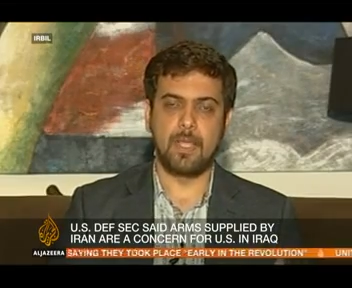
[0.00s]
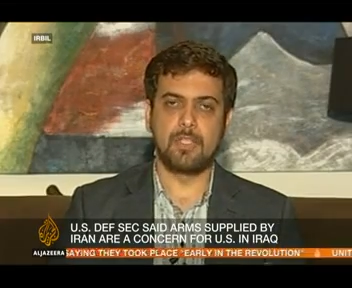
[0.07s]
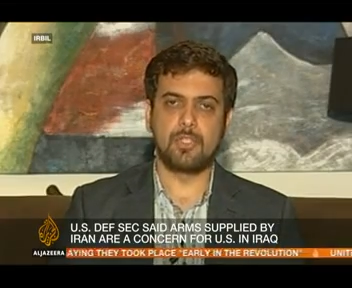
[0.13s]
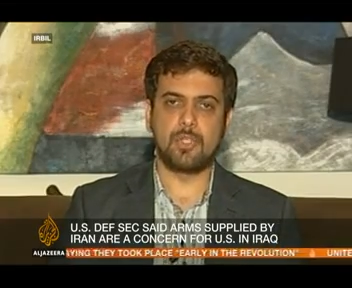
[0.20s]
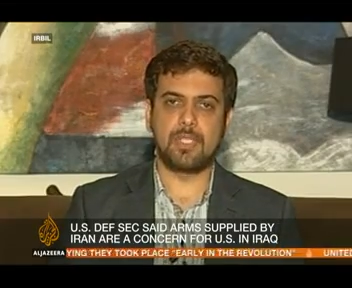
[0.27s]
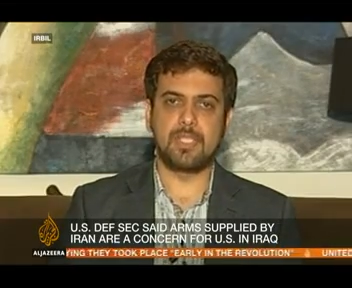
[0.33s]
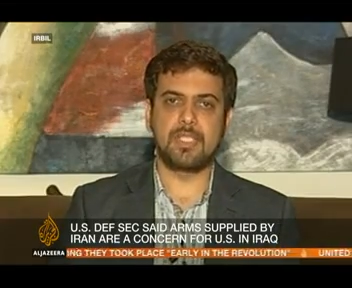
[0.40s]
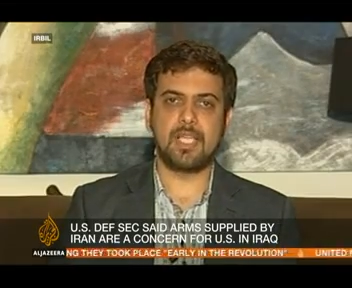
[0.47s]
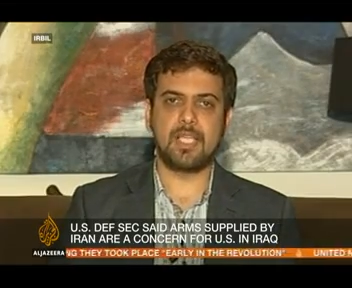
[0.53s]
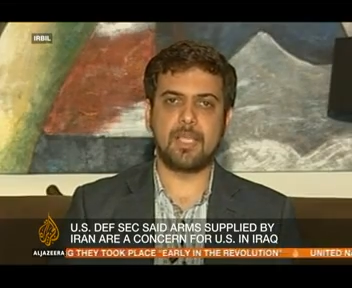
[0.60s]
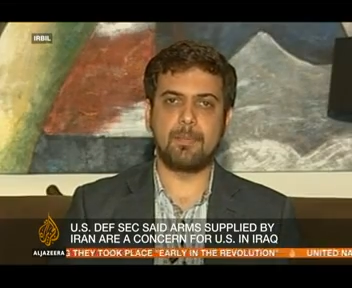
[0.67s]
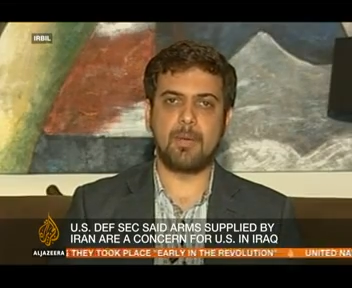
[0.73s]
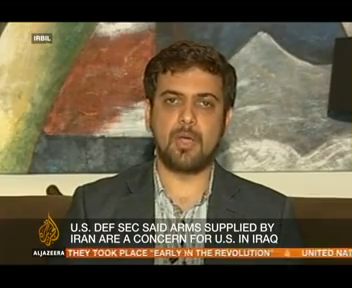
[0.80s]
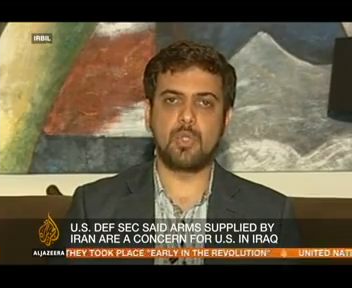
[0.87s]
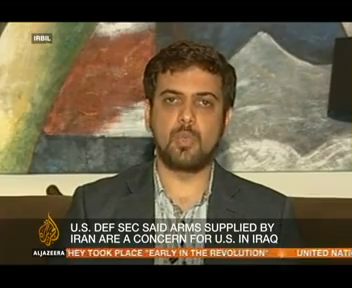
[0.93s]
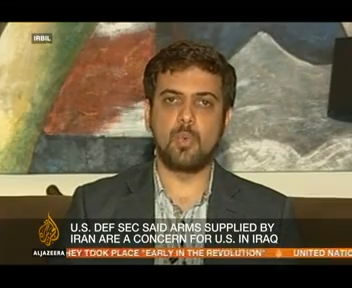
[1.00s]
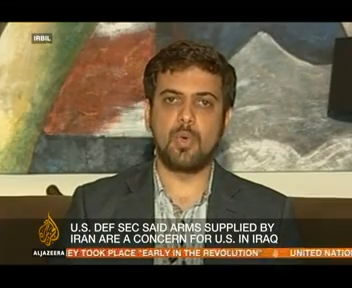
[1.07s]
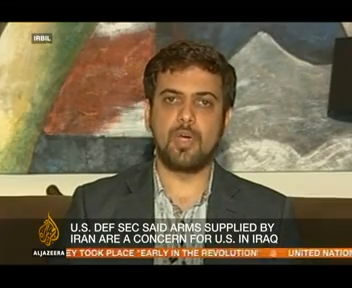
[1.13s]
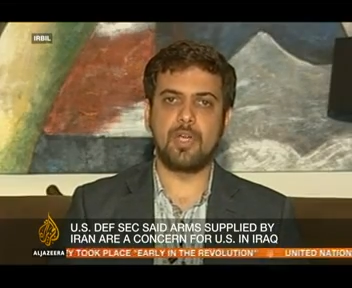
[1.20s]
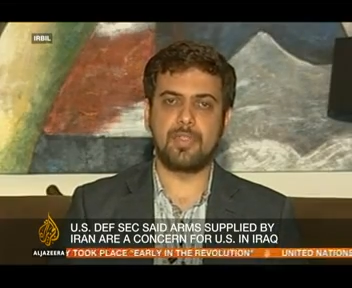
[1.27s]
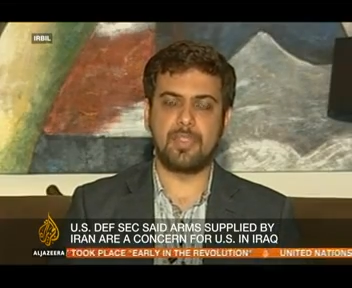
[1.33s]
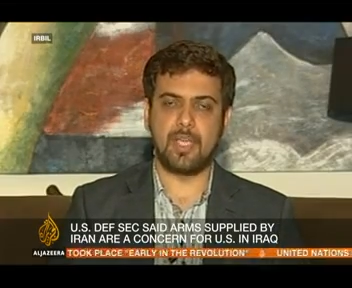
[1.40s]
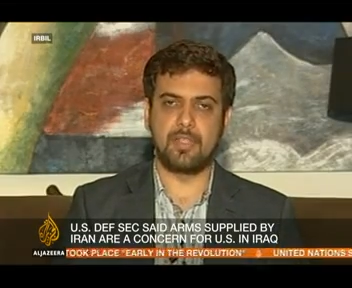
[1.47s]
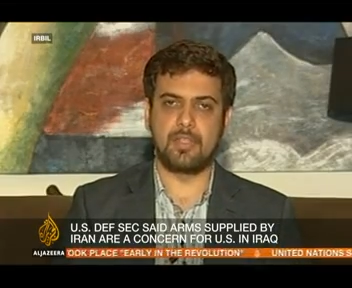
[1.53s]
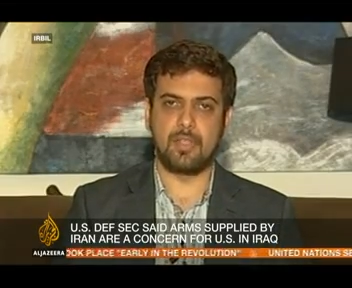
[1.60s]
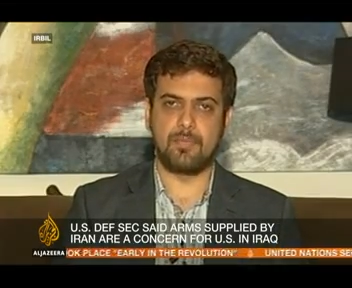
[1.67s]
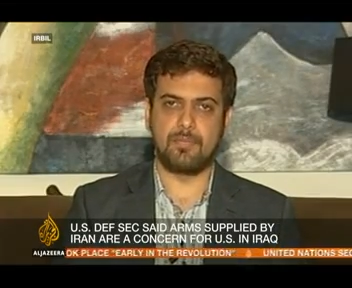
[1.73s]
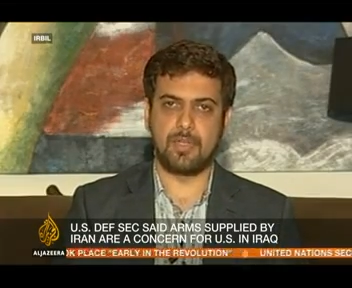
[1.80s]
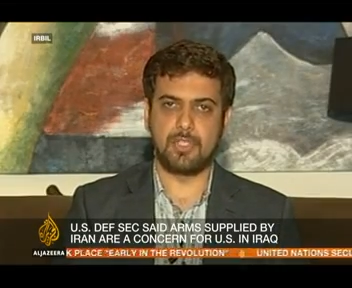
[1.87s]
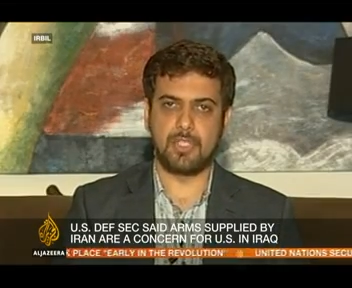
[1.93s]
So it's not about where the
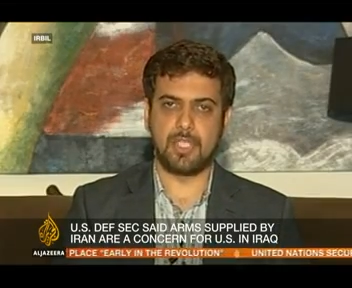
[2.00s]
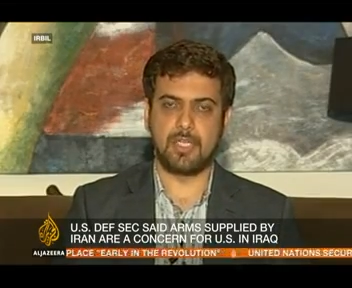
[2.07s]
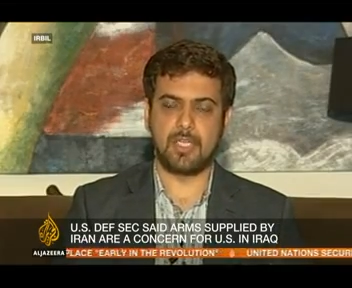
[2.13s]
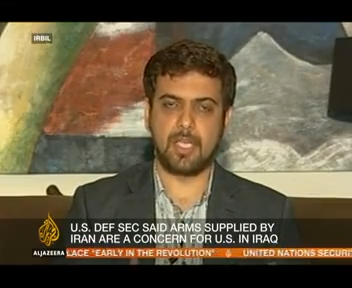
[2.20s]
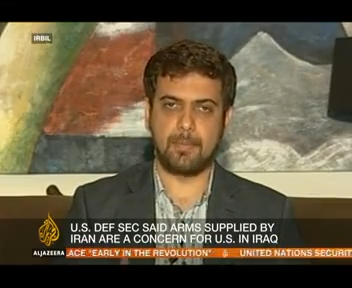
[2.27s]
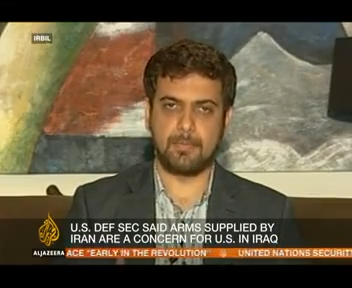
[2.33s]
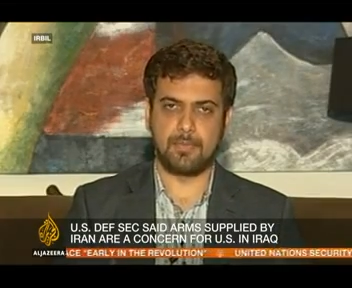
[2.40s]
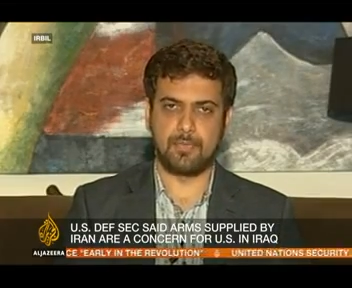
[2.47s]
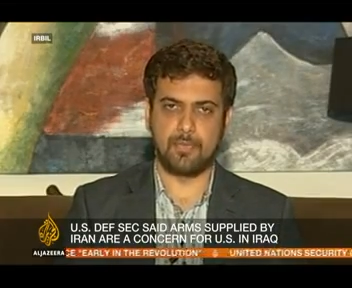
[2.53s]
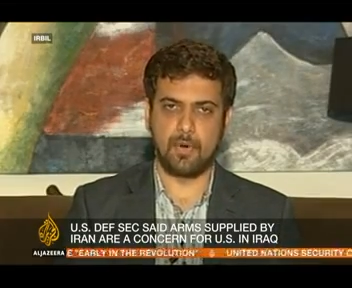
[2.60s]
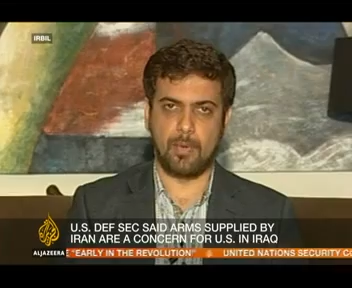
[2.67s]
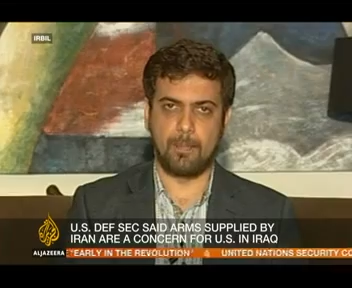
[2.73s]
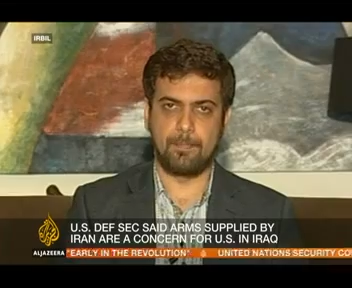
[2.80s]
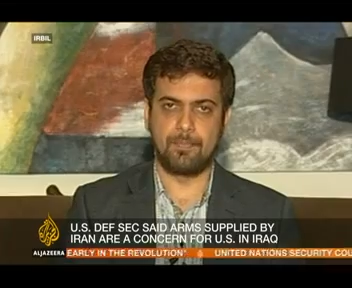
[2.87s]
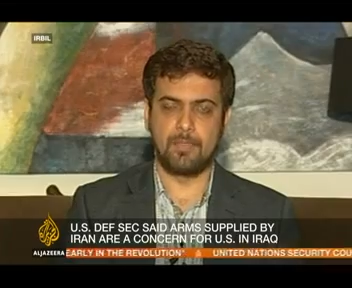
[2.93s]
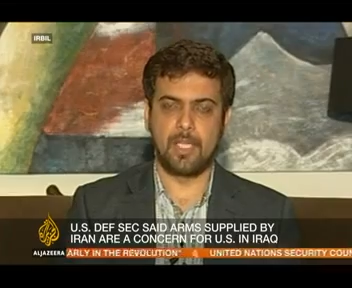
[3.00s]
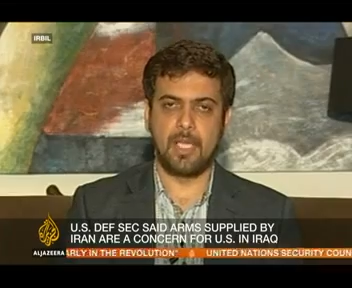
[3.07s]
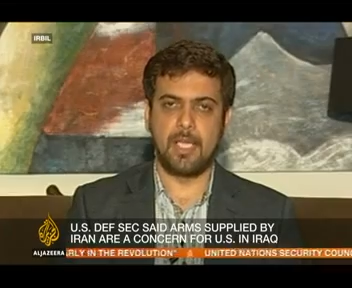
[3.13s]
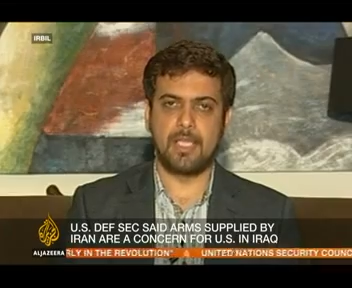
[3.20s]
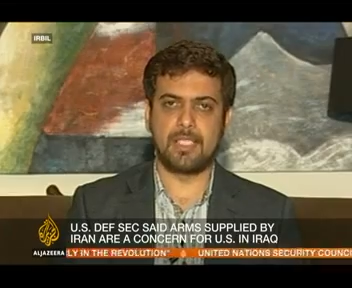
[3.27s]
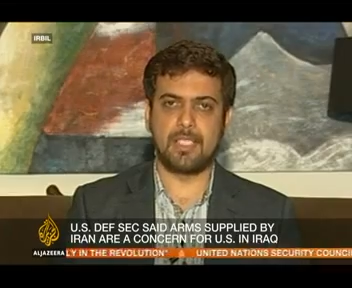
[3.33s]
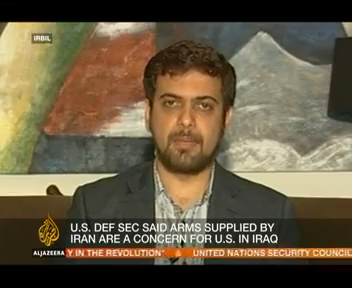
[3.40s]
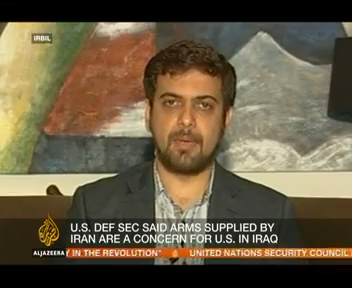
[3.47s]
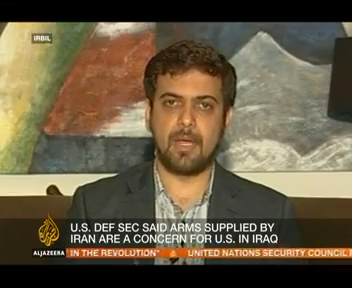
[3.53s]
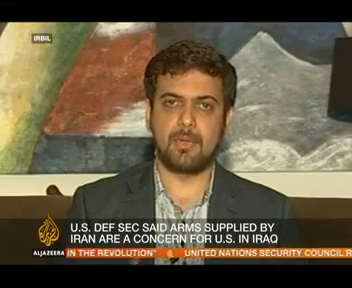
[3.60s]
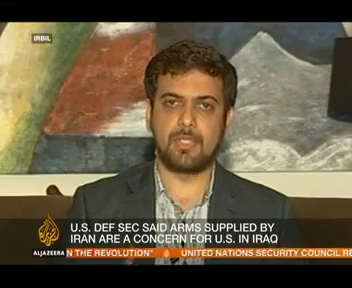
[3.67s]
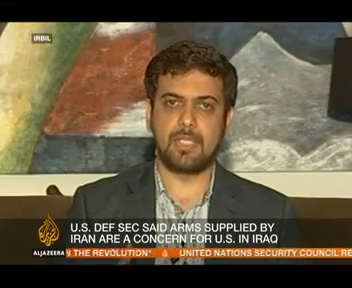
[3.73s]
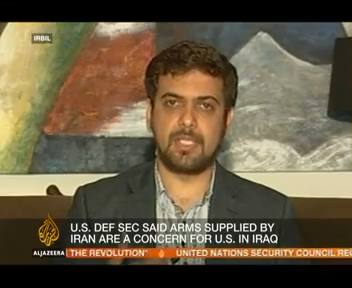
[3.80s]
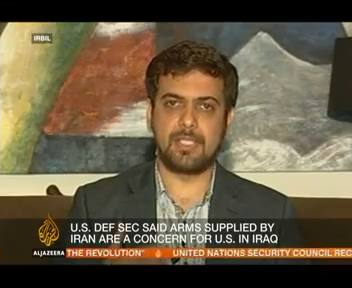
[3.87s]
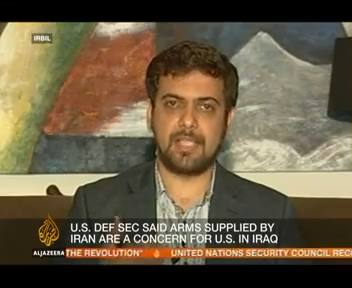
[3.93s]
intervention comes from, it's
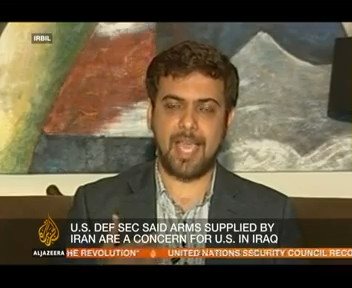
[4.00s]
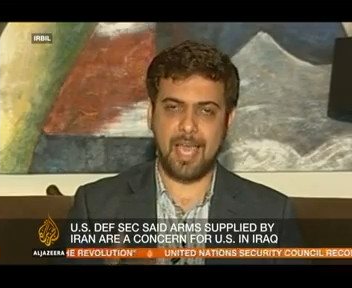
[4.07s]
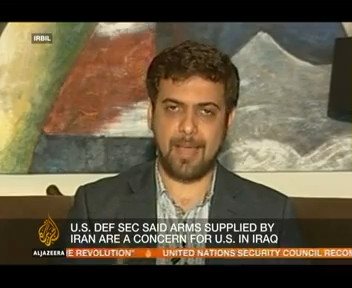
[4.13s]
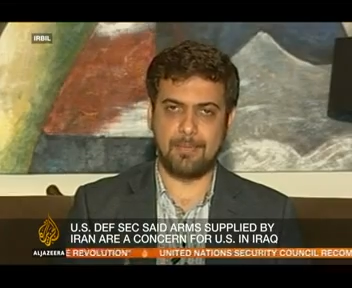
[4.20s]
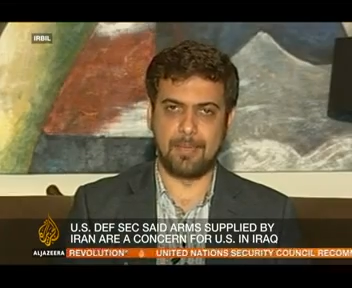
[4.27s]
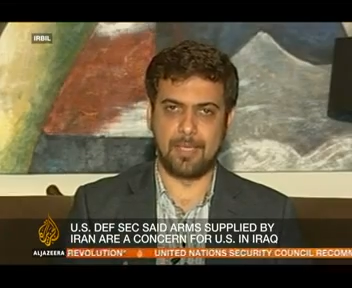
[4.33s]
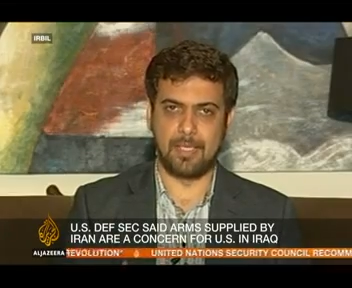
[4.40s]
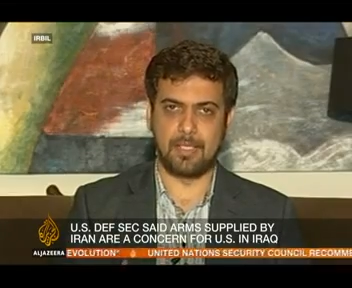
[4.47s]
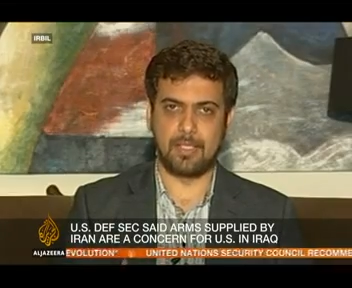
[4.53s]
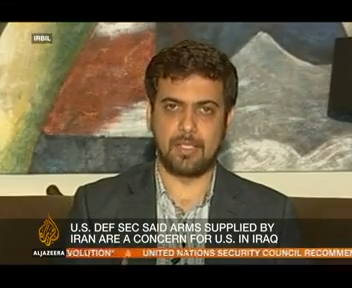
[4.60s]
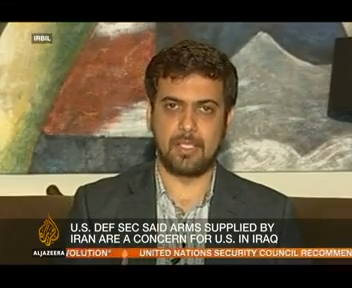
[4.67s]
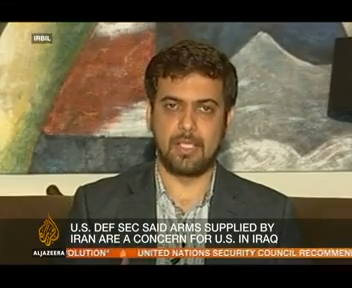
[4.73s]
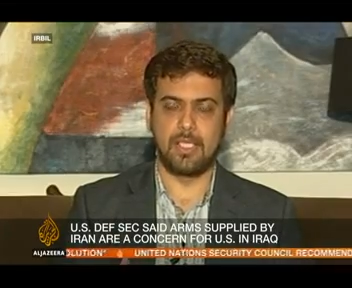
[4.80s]
about it happening.